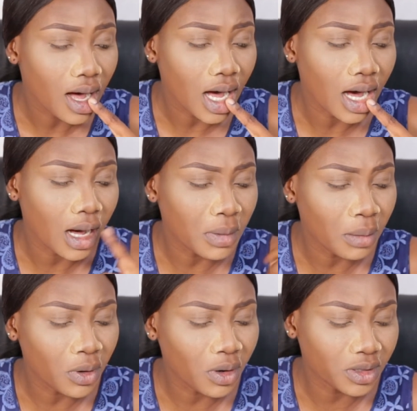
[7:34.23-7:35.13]

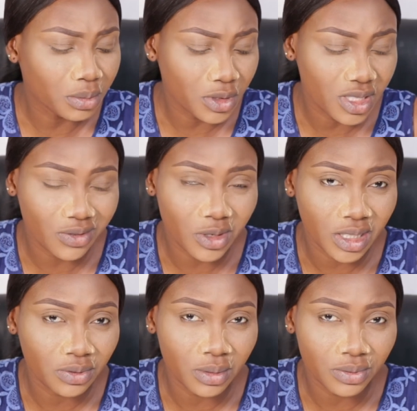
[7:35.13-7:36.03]
Among all the brushes I've
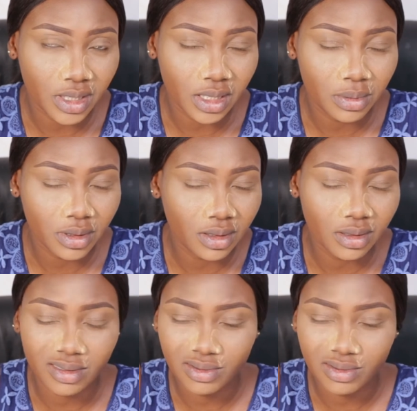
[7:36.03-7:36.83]
gotten from Bicarbel,